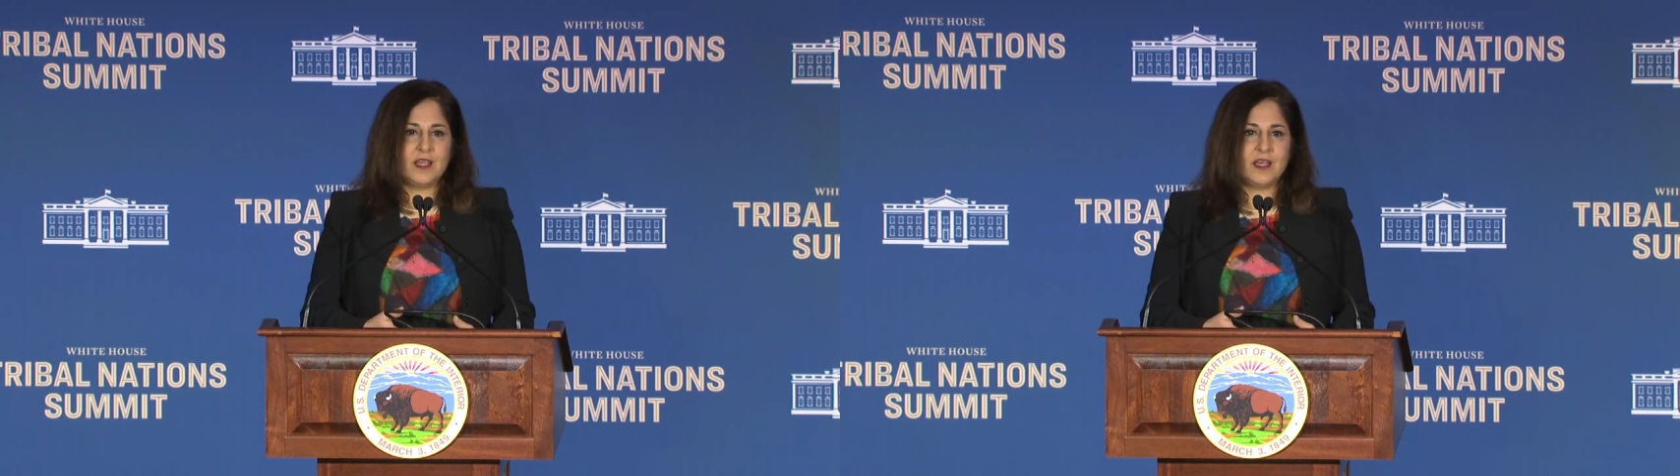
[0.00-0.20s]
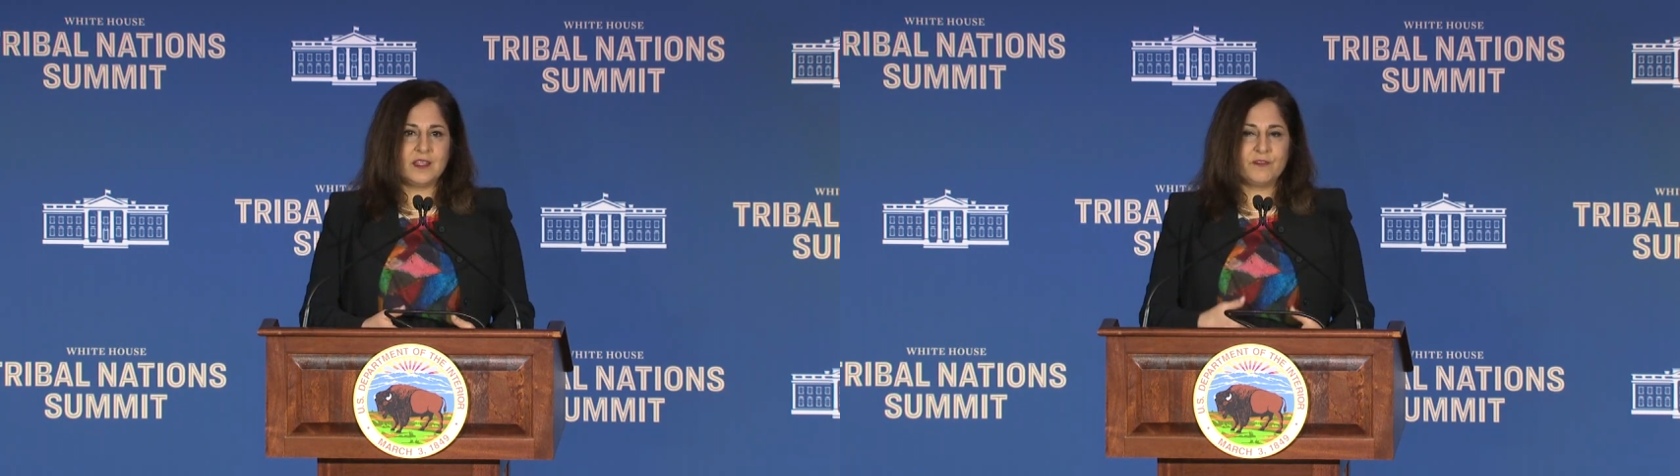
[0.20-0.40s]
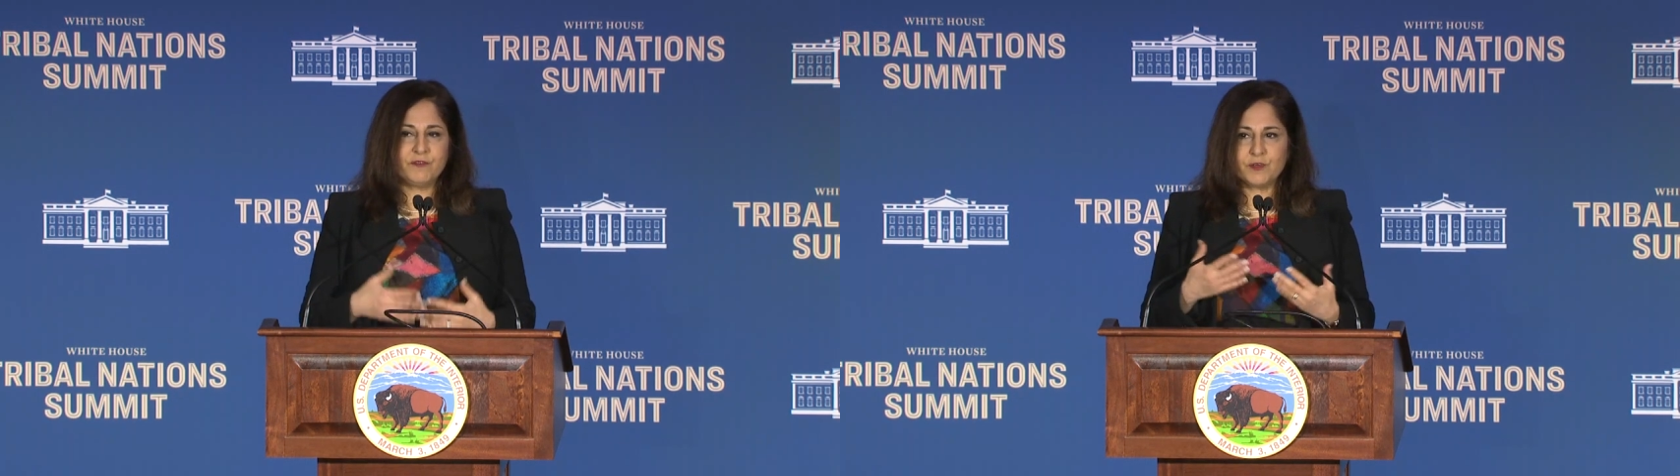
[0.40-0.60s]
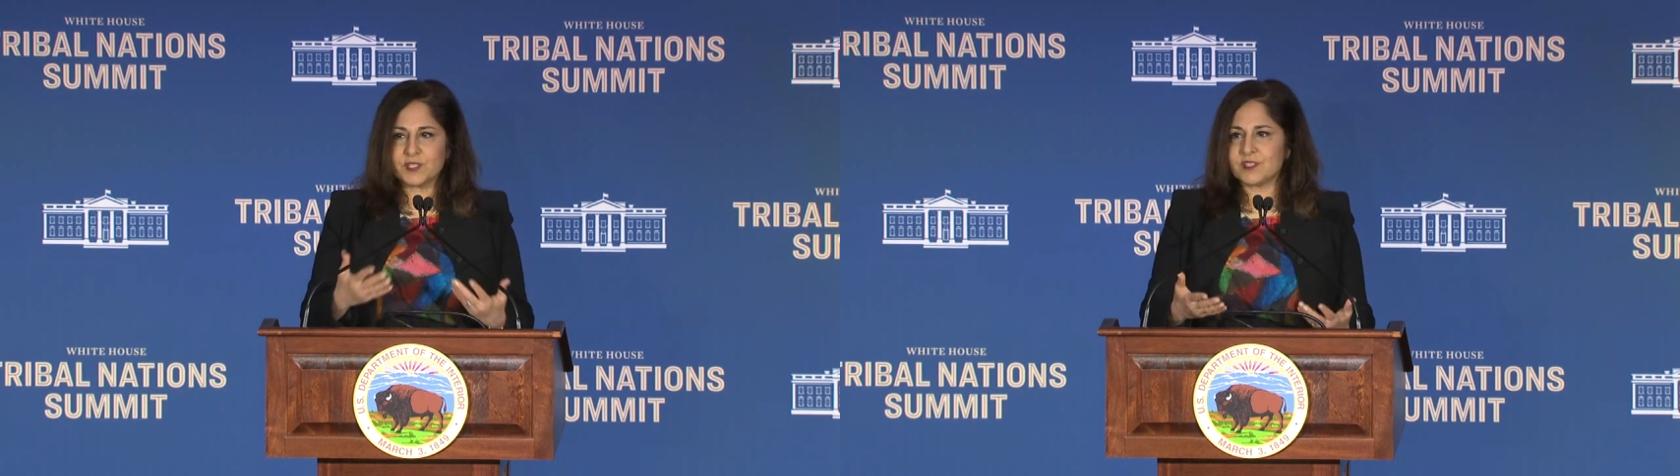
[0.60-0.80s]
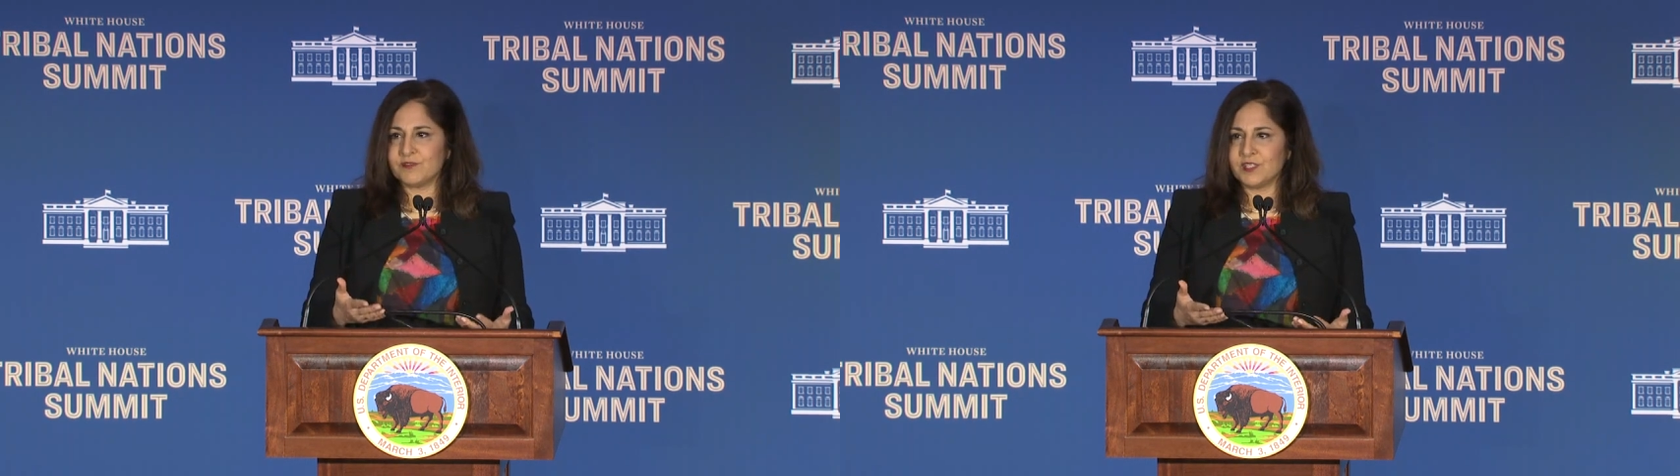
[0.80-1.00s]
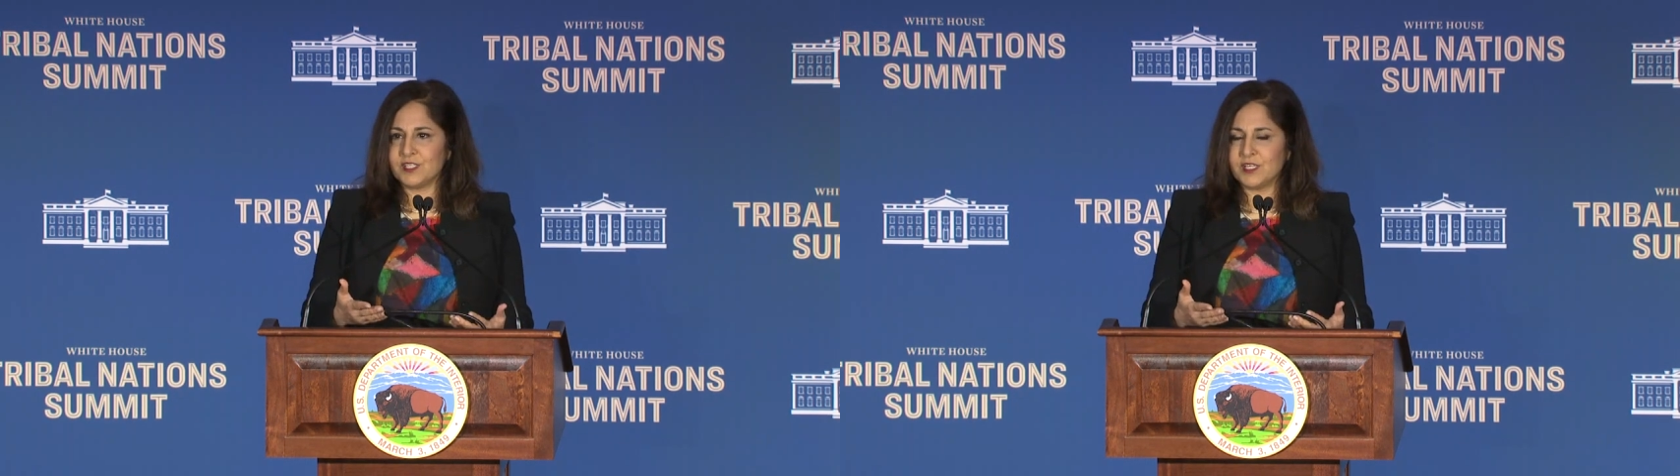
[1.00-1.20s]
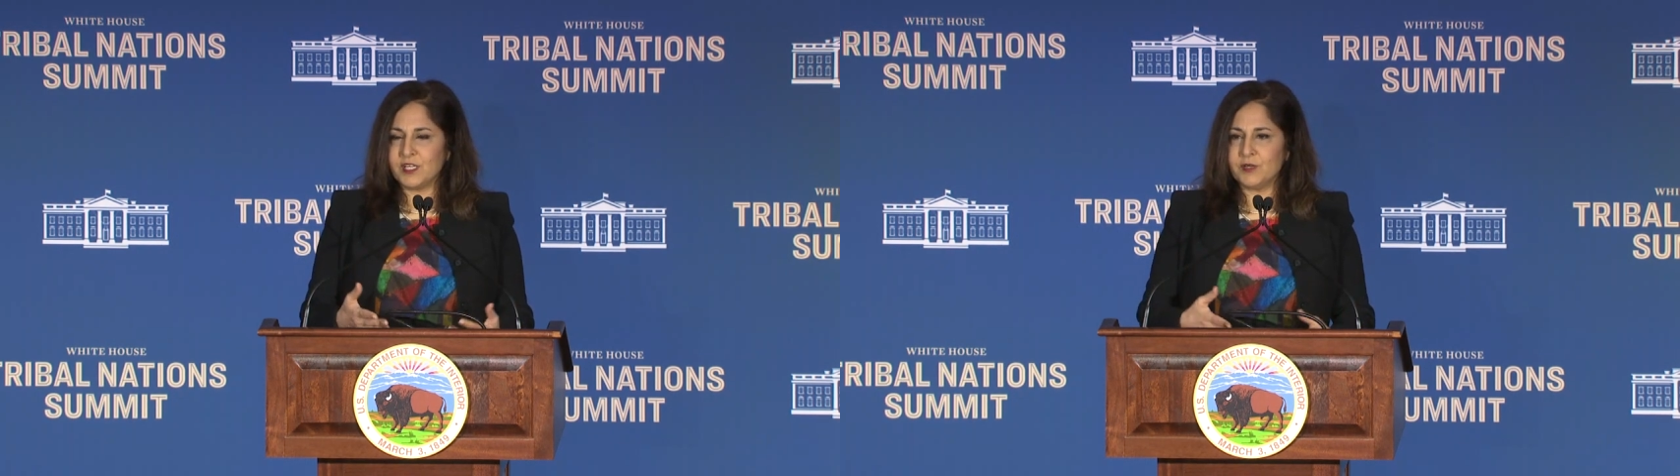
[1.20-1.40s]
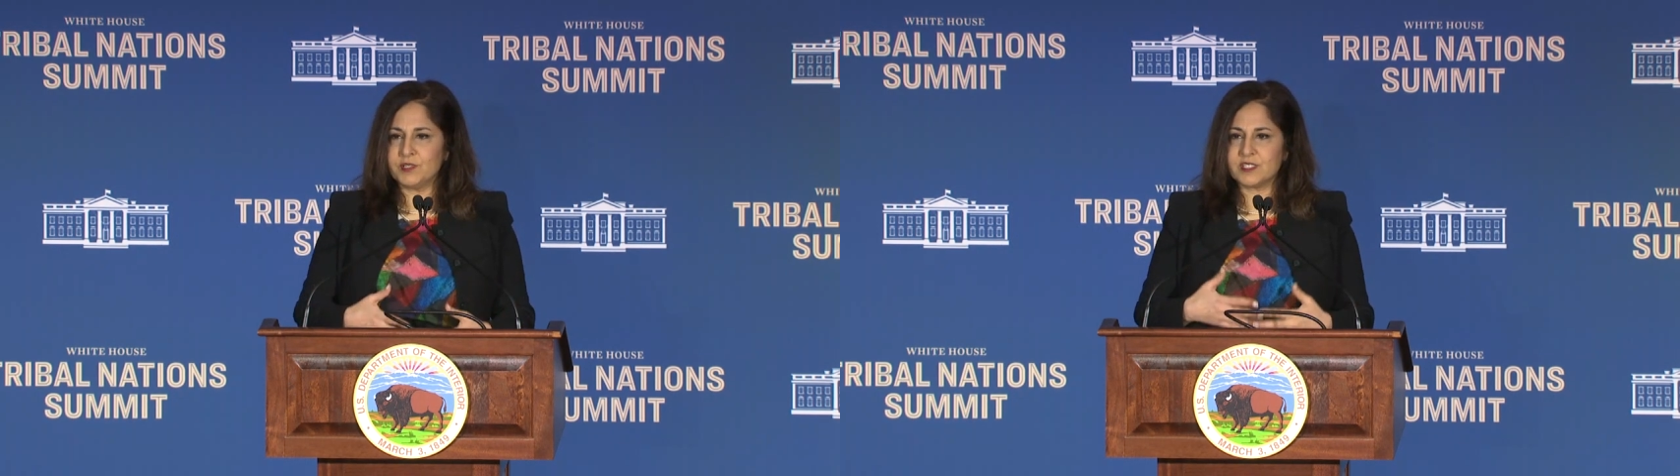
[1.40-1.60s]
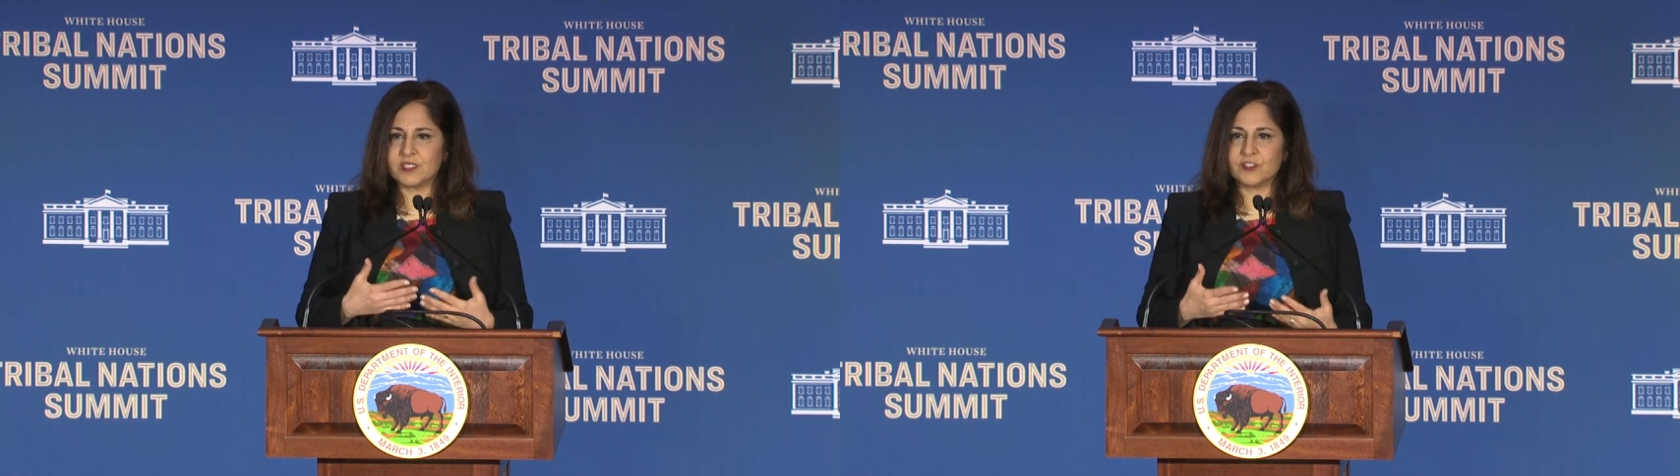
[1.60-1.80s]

uh, the focus of the EO is